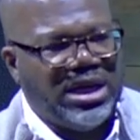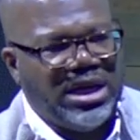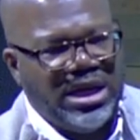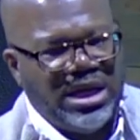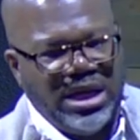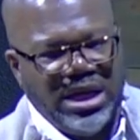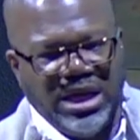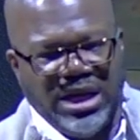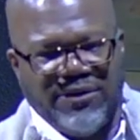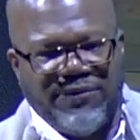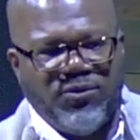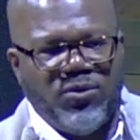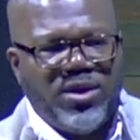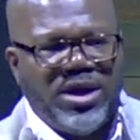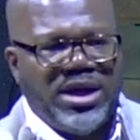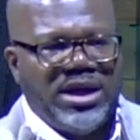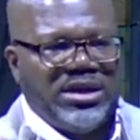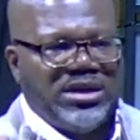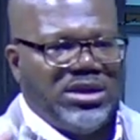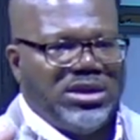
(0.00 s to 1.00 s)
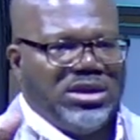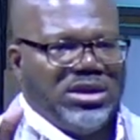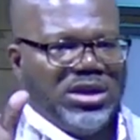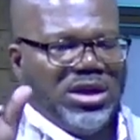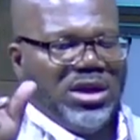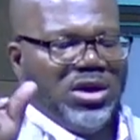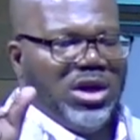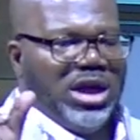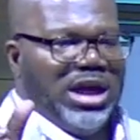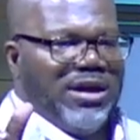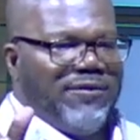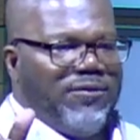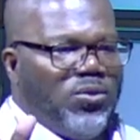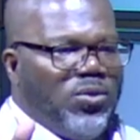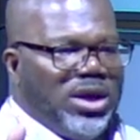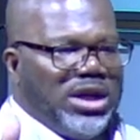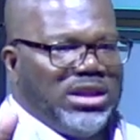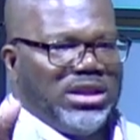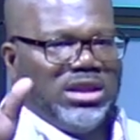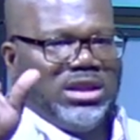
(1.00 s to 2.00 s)
if what if what
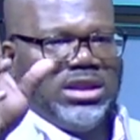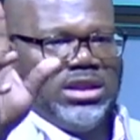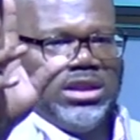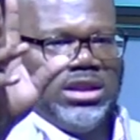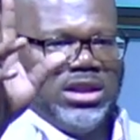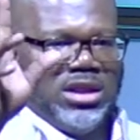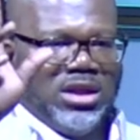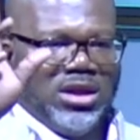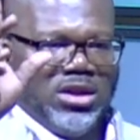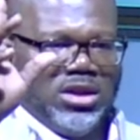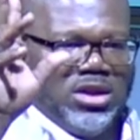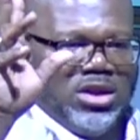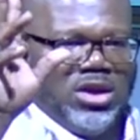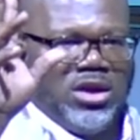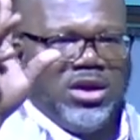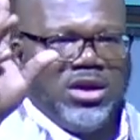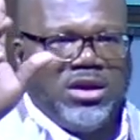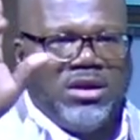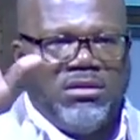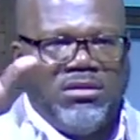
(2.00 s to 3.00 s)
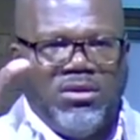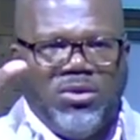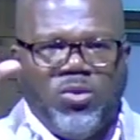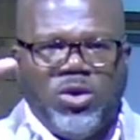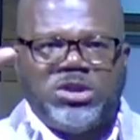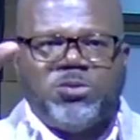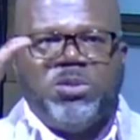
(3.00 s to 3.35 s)
the the what's being